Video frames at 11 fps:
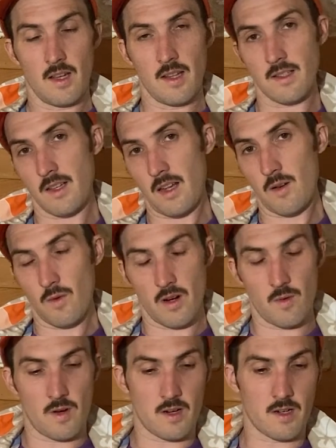And that's kind of
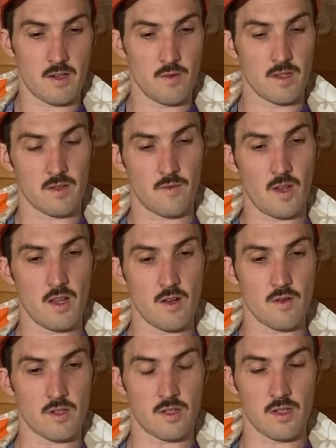what I want to do with this
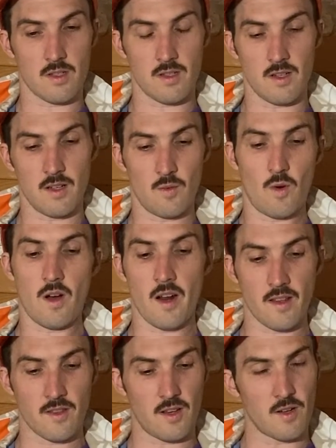video is just, one,
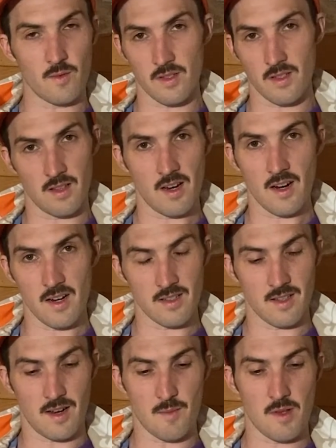I thought it was
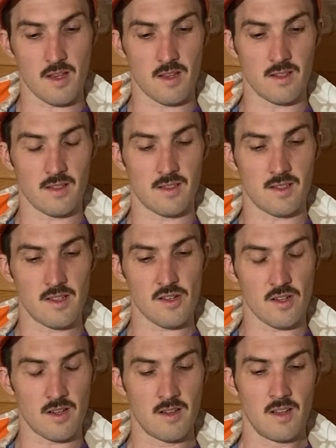hilarious that I'm making this
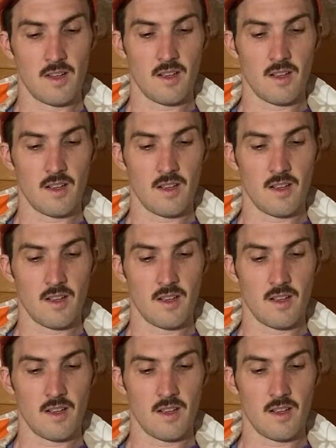decision.